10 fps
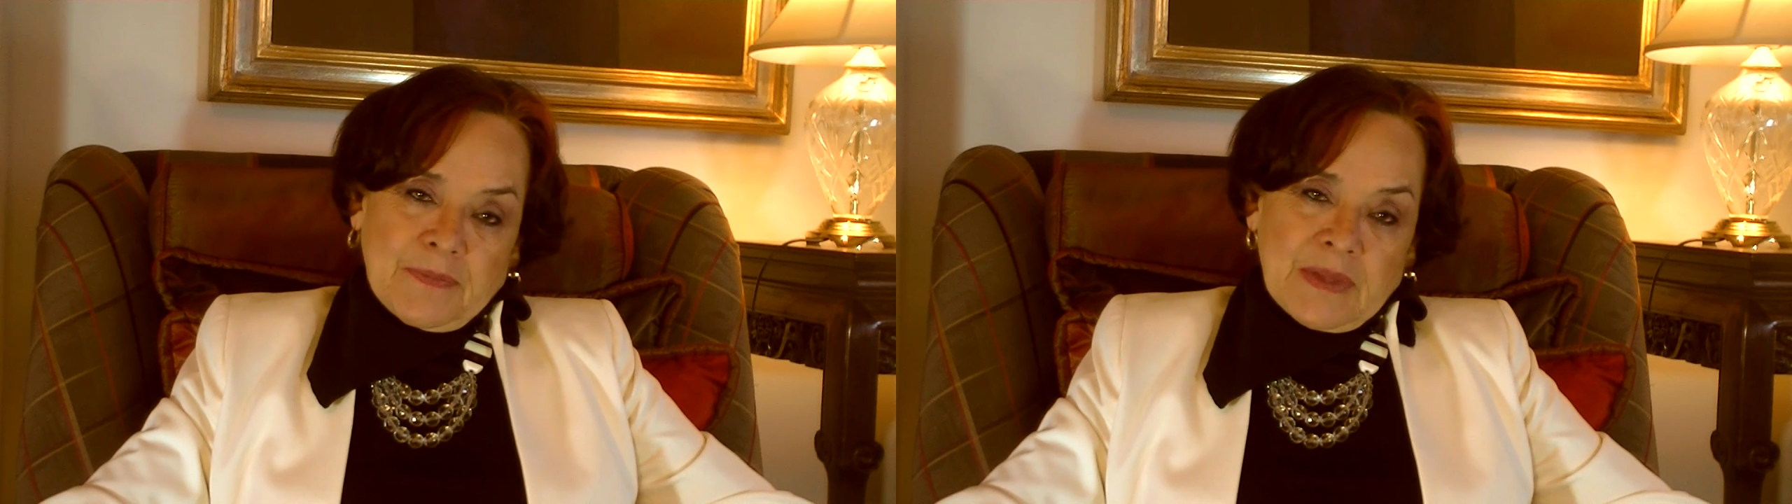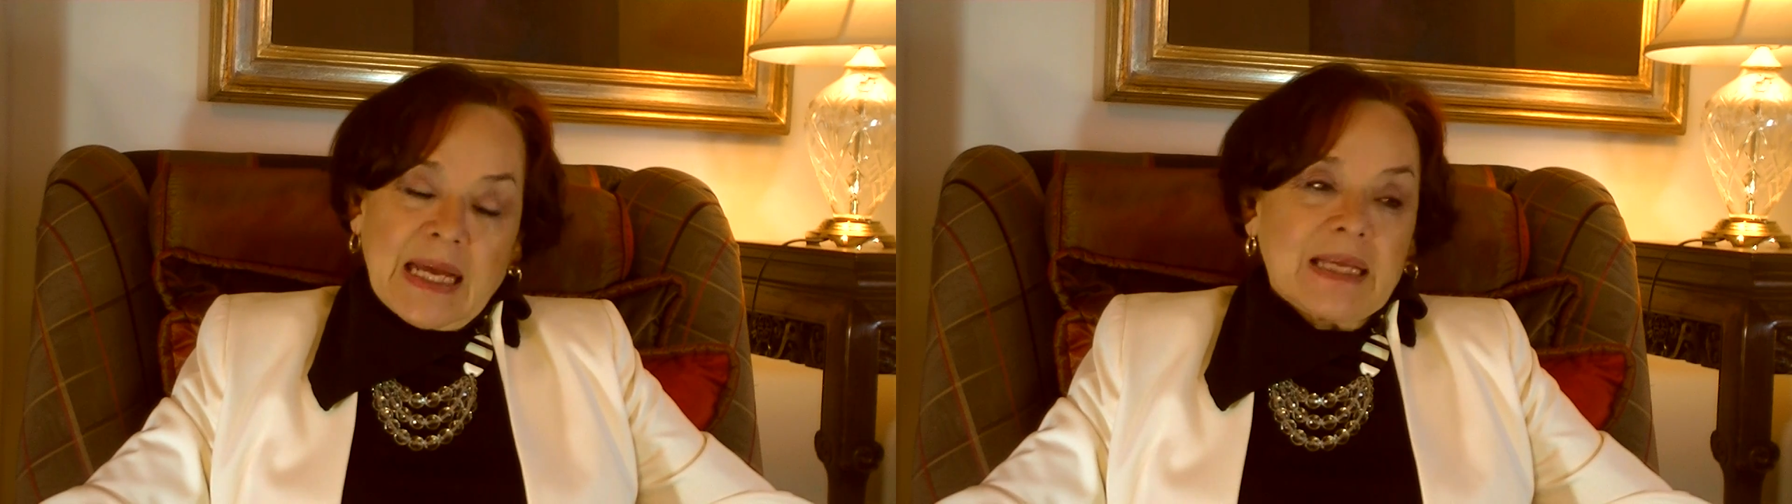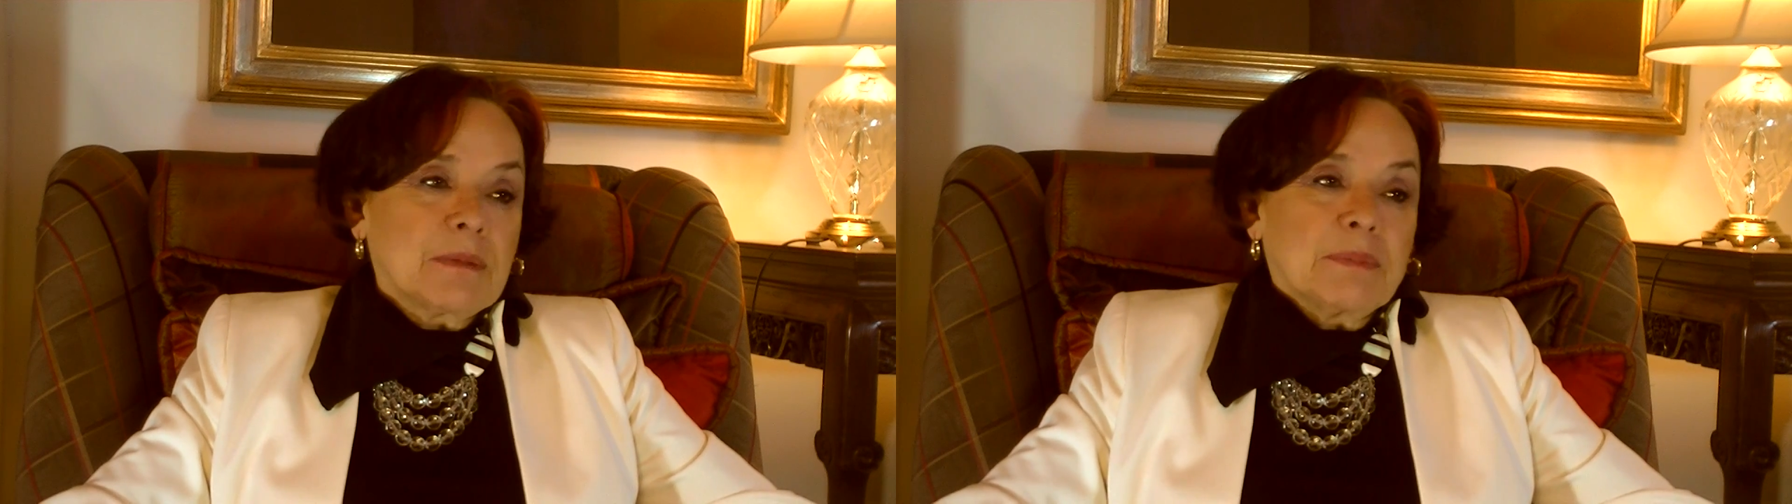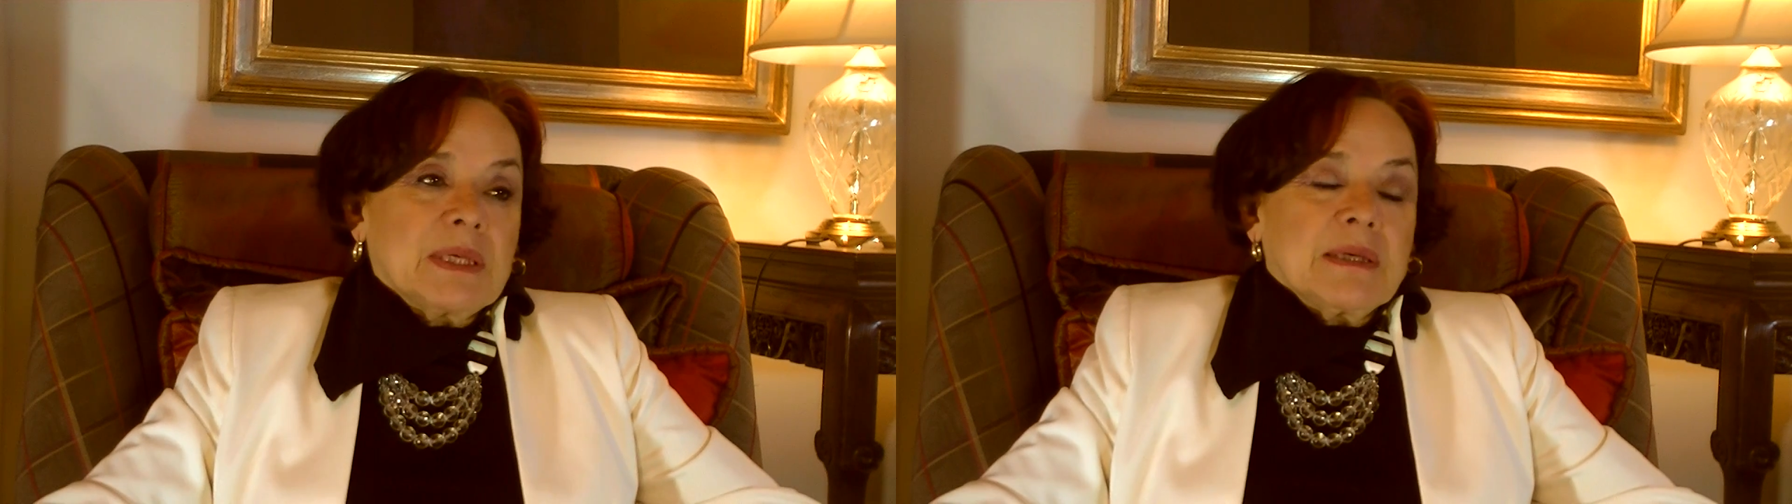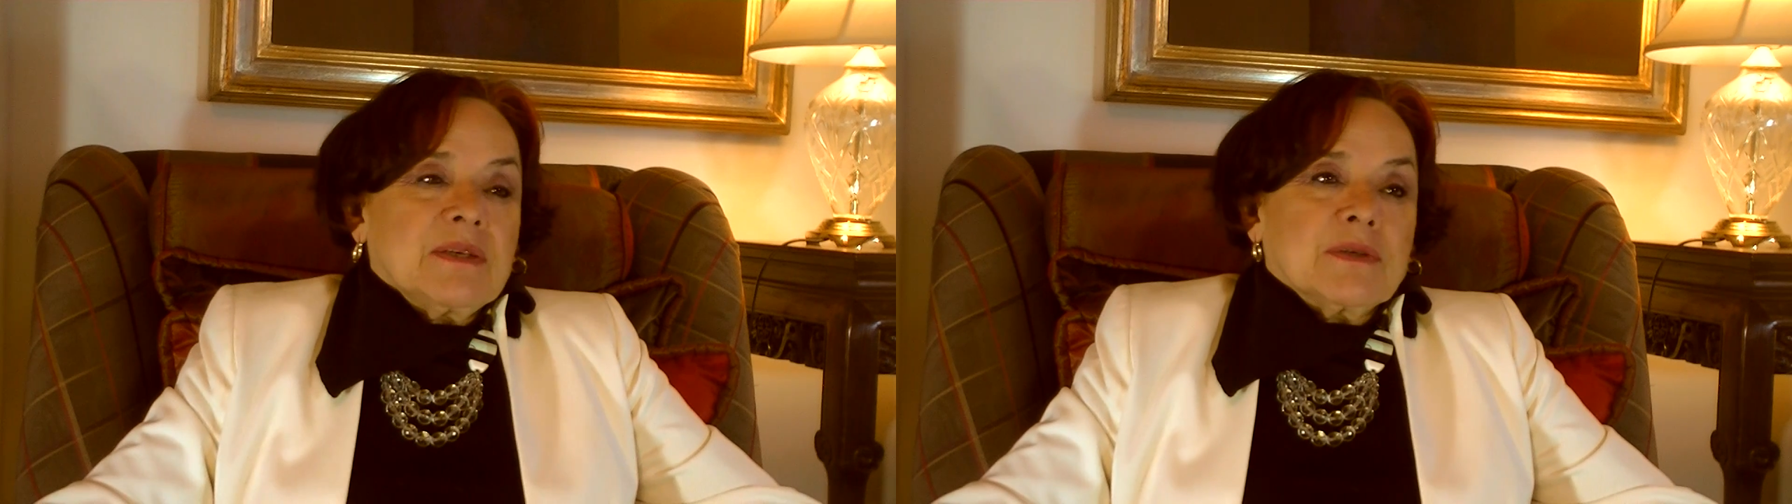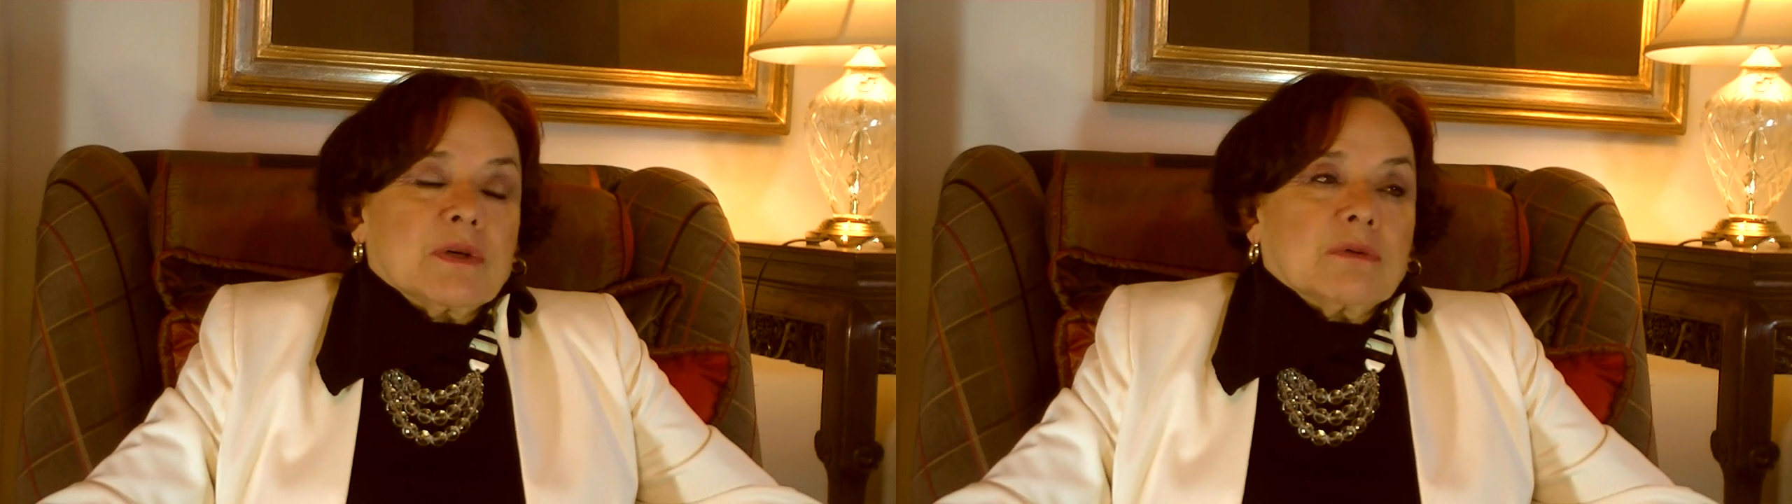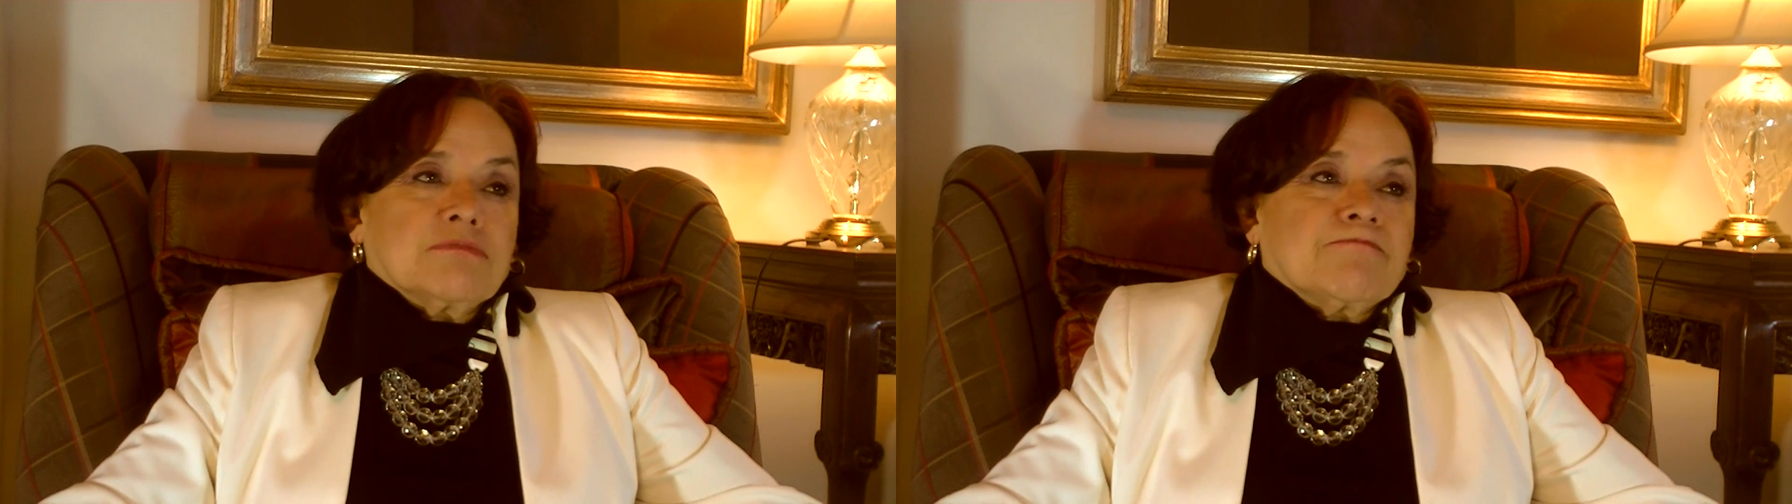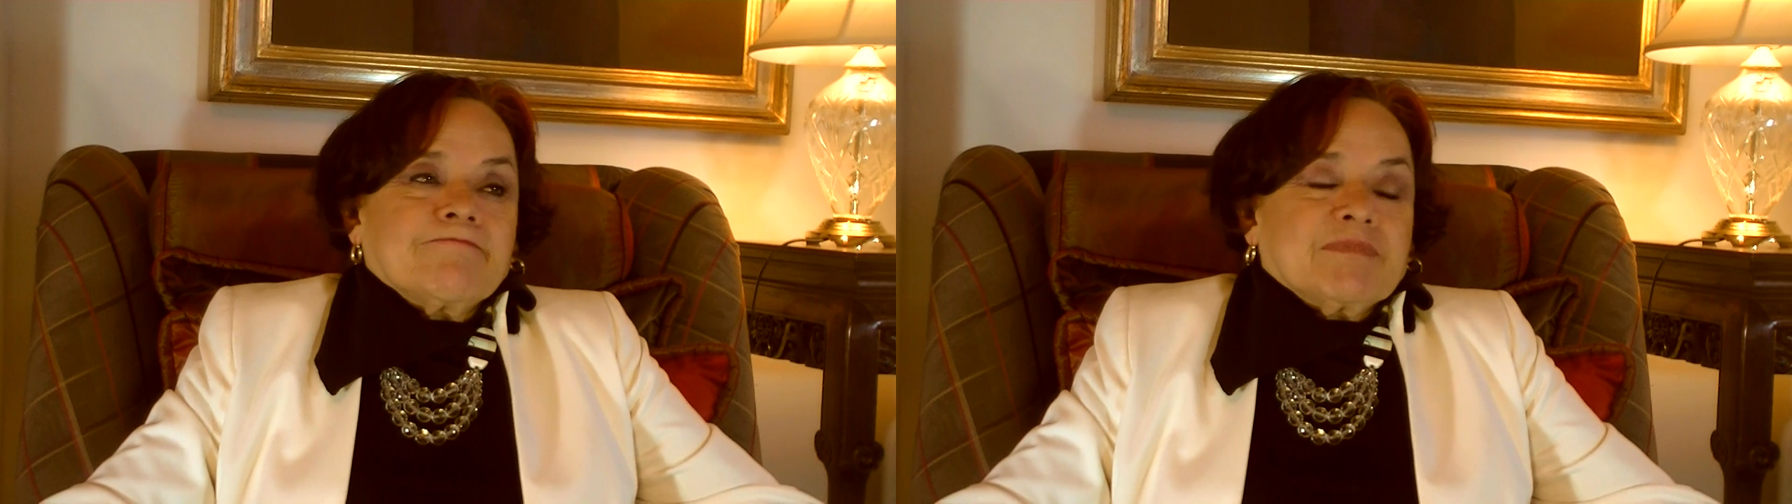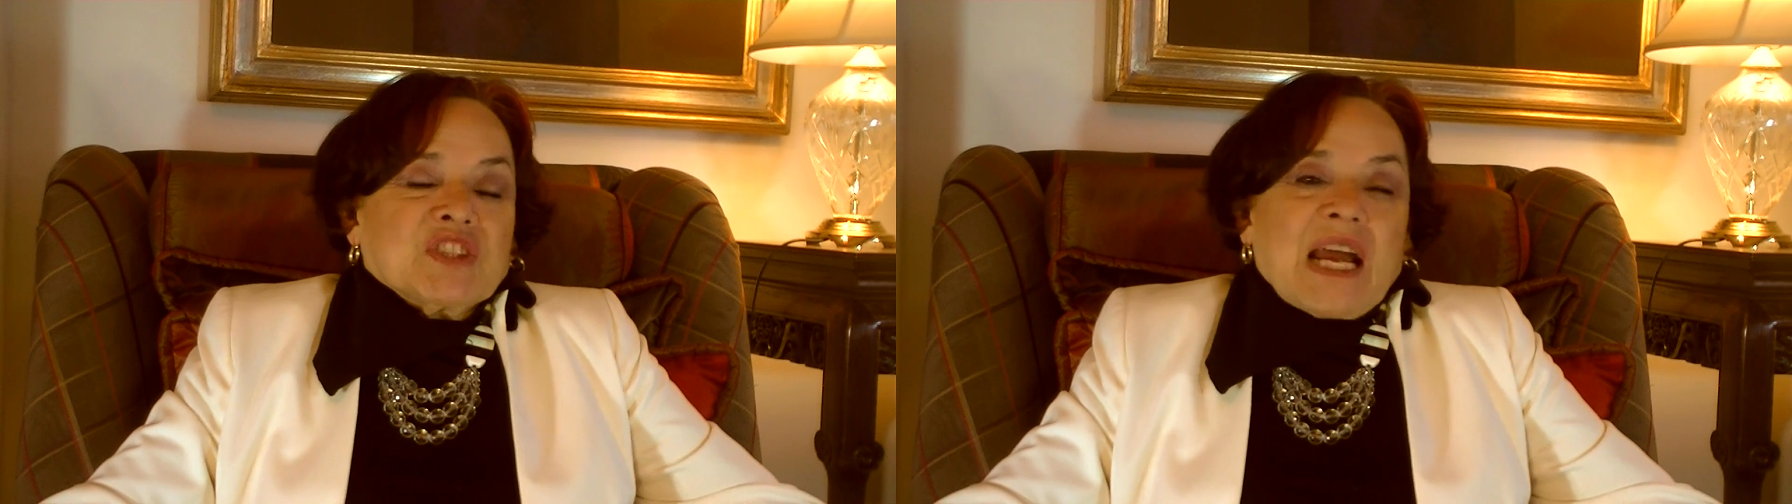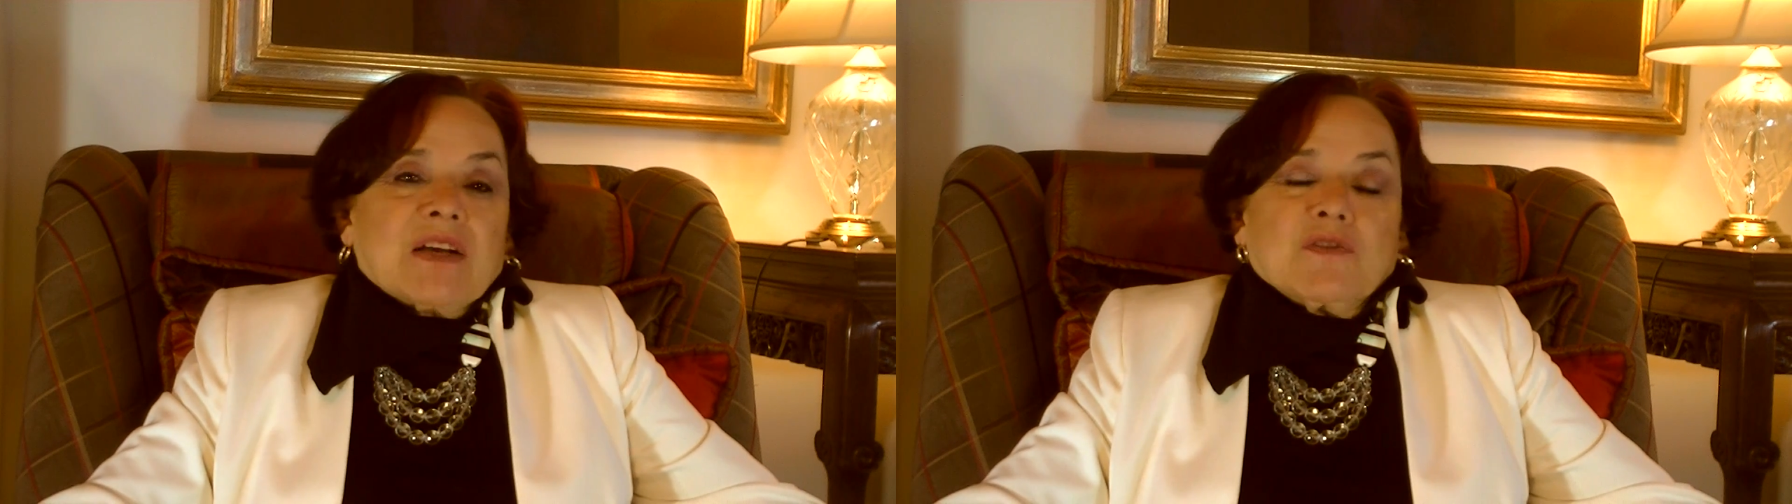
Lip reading: And I can be, jack